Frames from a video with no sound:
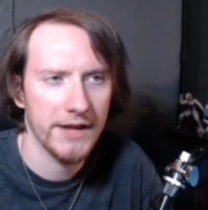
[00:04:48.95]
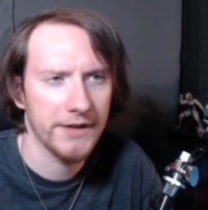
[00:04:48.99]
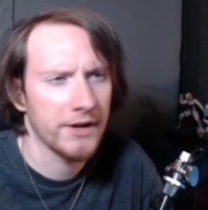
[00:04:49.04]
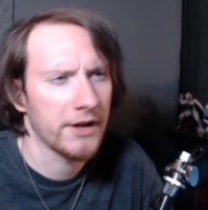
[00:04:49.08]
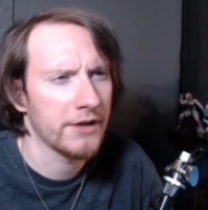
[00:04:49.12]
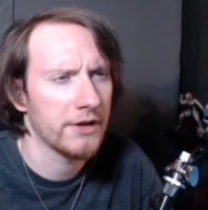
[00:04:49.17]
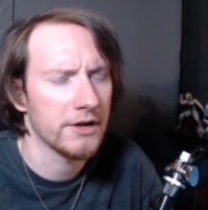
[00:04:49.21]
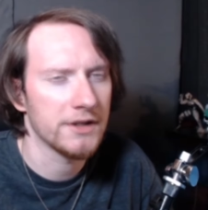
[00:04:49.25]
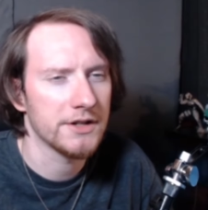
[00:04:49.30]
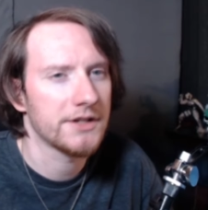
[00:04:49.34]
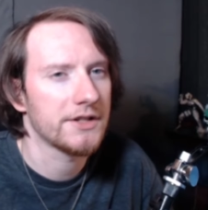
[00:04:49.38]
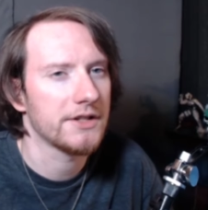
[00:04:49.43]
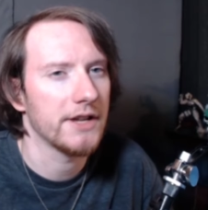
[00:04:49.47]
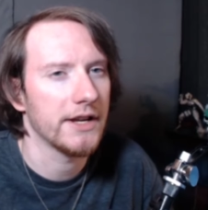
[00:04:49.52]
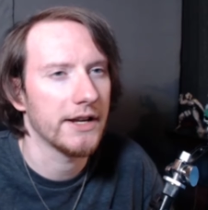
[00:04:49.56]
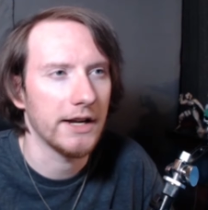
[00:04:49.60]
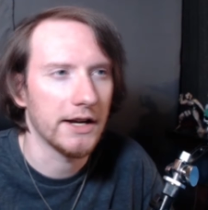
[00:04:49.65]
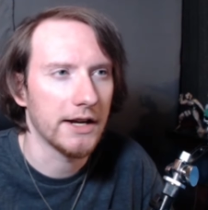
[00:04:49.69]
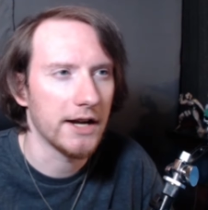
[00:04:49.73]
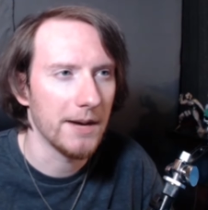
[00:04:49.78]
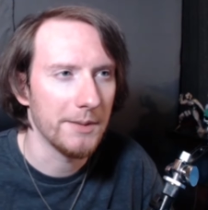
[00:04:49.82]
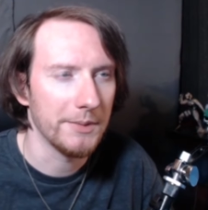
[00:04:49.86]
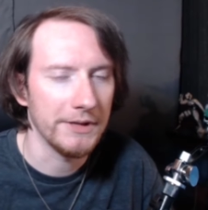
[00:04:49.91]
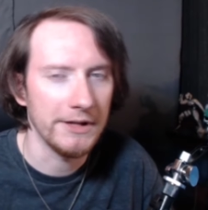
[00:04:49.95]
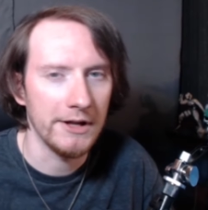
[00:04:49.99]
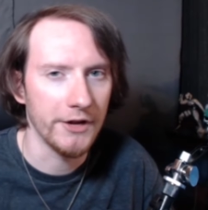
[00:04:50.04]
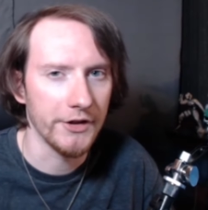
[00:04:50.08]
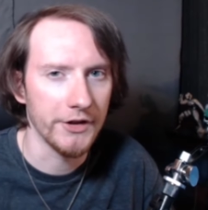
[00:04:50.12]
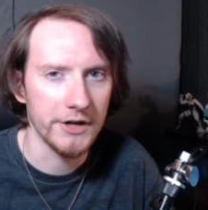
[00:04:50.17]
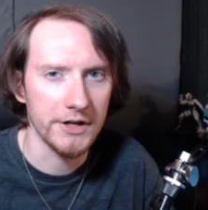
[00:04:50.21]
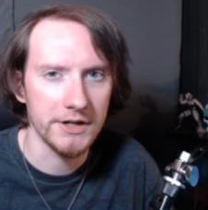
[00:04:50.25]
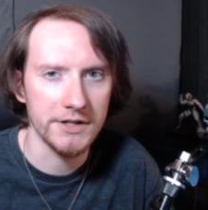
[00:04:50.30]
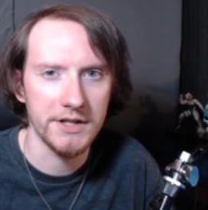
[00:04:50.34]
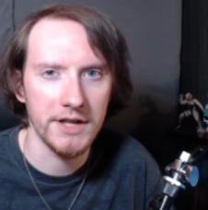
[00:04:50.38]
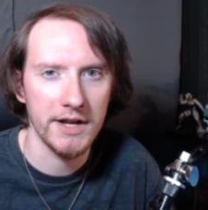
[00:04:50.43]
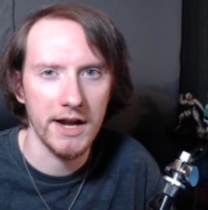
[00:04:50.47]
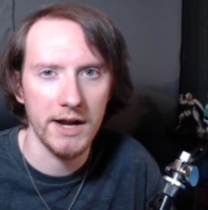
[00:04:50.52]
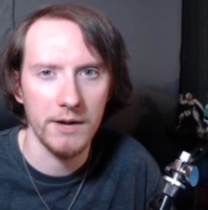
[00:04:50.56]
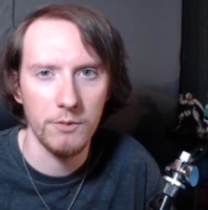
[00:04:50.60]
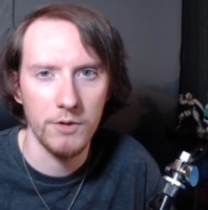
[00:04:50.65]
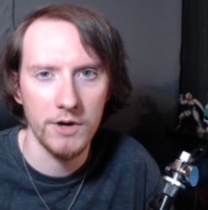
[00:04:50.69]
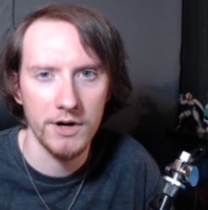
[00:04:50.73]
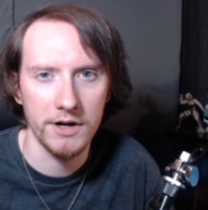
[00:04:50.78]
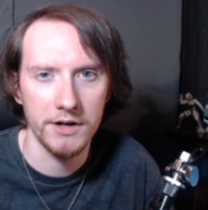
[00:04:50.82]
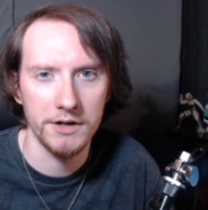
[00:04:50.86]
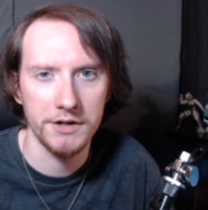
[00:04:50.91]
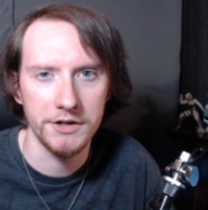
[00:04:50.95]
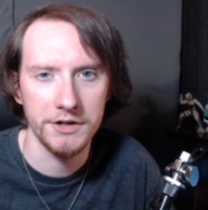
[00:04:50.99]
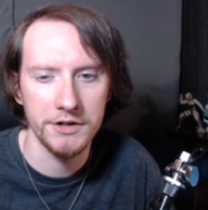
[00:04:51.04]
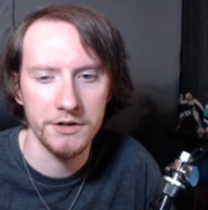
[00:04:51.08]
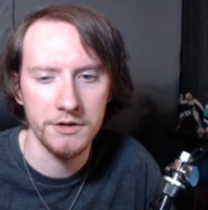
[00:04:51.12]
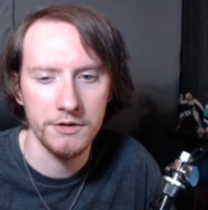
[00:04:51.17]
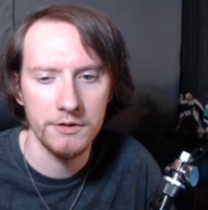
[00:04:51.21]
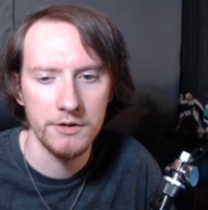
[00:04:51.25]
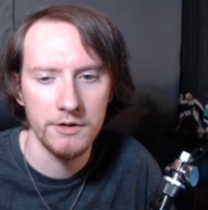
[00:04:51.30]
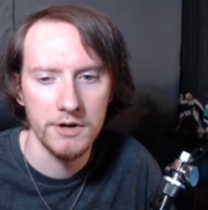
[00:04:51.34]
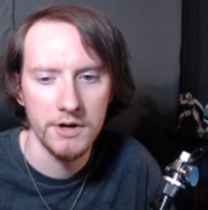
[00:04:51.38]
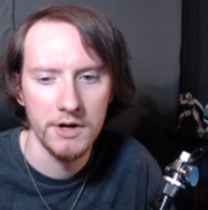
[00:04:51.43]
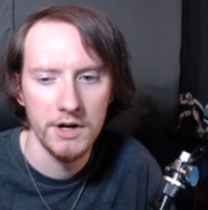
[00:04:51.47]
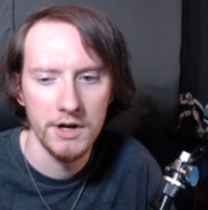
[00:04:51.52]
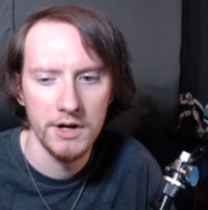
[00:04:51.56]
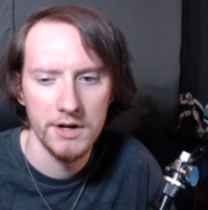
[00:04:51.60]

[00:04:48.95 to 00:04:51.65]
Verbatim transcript: And then there's like a couple others that I want to do